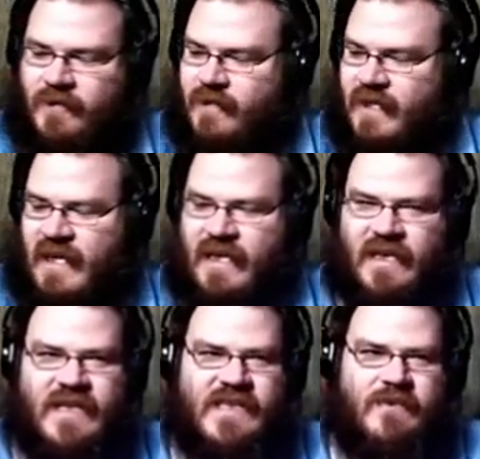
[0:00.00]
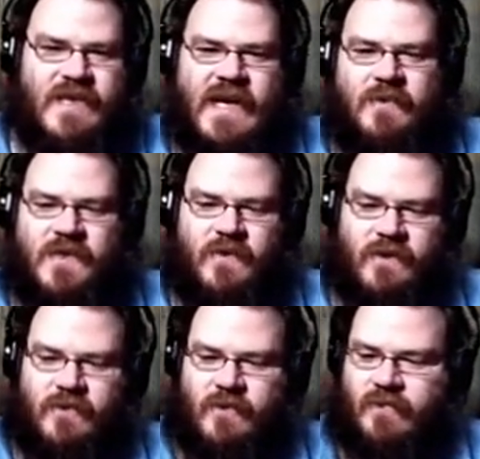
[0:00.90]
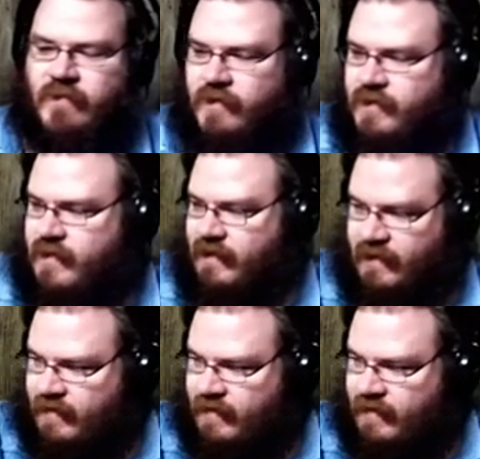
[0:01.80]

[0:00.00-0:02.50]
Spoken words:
candies to be absolutely revolting.